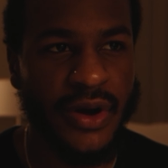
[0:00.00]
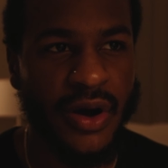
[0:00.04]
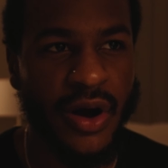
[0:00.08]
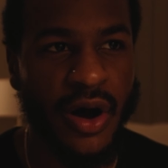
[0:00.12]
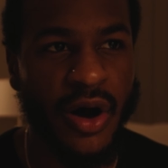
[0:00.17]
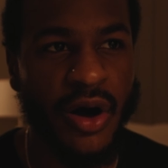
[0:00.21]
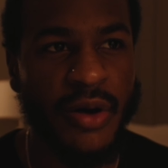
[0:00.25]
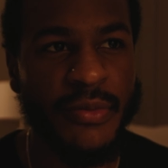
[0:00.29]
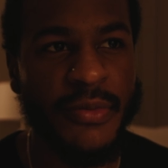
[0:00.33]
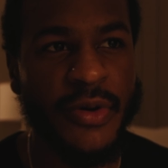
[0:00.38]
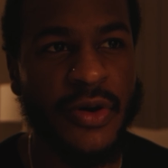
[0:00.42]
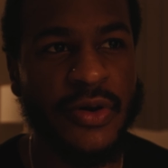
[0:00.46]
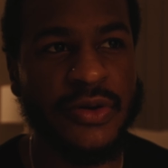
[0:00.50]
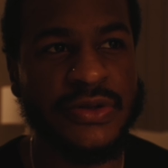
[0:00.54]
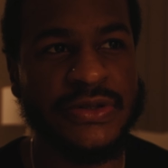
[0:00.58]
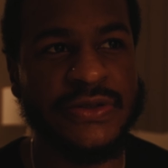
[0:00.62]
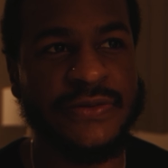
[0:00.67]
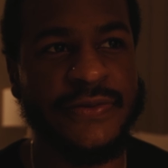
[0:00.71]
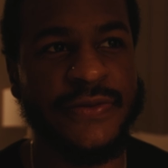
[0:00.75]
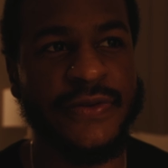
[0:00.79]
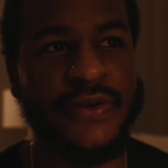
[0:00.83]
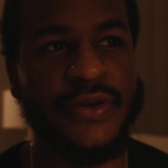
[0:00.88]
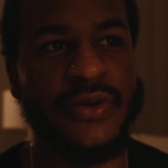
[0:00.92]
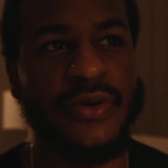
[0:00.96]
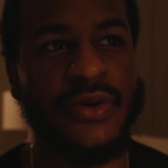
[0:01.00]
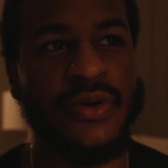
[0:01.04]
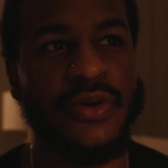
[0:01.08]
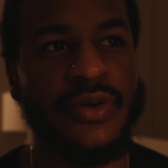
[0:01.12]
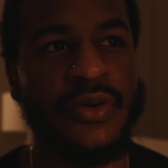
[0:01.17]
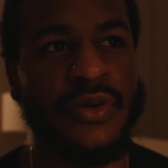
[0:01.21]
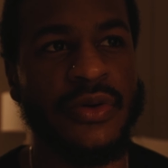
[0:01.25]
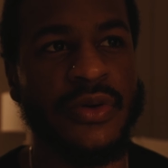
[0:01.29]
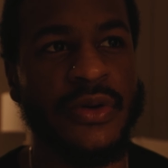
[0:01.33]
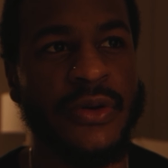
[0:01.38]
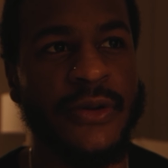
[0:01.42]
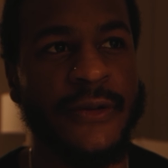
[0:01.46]
almost
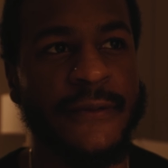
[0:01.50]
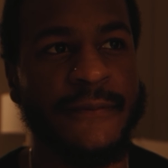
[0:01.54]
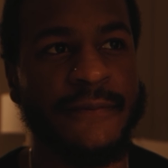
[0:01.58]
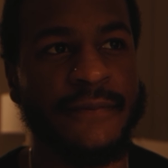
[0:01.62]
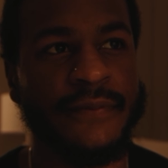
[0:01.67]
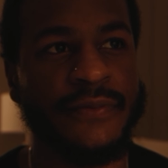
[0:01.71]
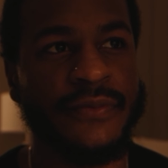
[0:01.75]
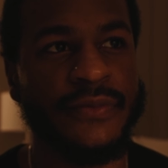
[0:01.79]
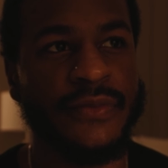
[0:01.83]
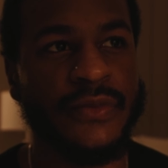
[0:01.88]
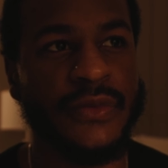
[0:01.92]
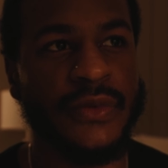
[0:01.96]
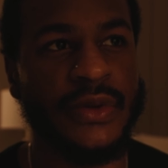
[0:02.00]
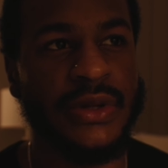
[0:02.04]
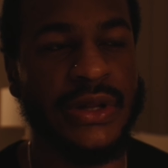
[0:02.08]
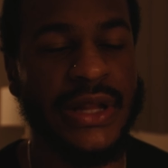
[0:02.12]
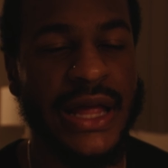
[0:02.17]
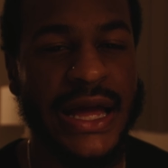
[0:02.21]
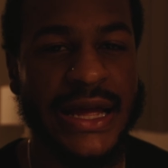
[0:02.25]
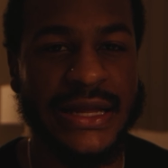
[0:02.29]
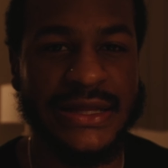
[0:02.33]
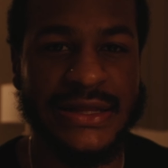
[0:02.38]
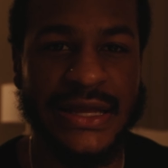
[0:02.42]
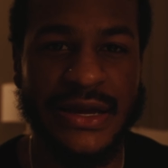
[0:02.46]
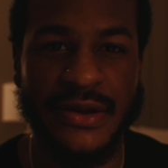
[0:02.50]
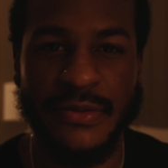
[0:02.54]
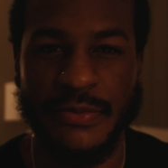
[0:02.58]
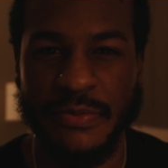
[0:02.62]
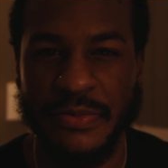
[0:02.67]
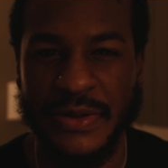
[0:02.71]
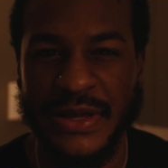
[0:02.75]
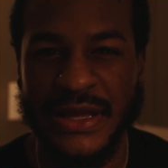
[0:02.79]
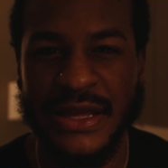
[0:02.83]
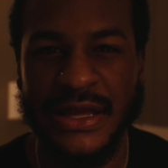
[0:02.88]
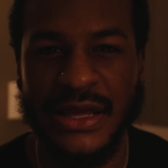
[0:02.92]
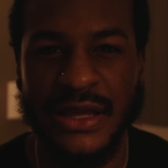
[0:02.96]
feel like they're
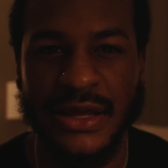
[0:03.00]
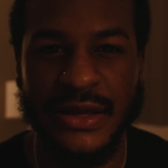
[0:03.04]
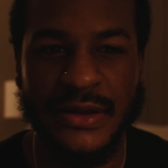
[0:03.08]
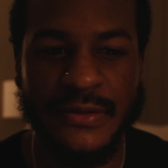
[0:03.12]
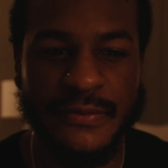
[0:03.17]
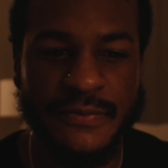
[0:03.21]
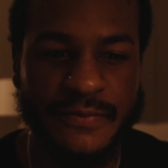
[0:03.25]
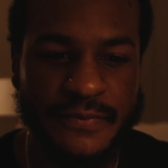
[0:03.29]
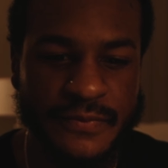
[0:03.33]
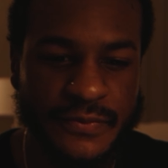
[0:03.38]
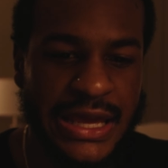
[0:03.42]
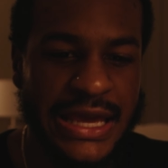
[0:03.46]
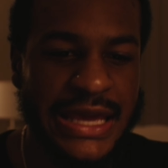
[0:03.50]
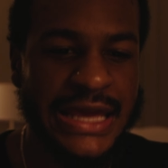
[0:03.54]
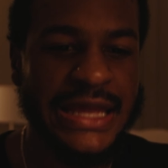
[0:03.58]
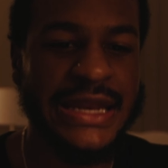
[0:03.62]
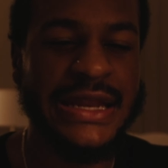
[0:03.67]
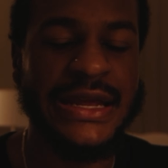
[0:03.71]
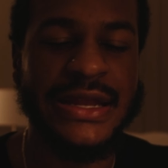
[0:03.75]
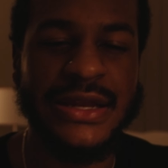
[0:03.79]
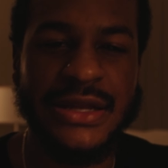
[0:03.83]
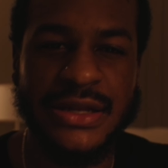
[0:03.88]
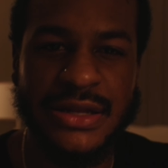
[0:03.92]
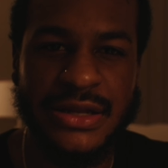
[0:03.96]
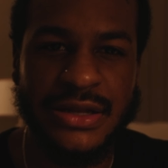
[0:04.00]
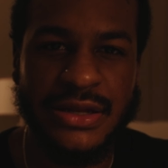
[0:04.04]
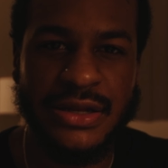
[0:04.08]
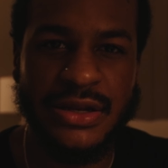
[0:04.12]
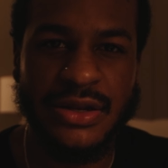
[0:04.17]
being hidden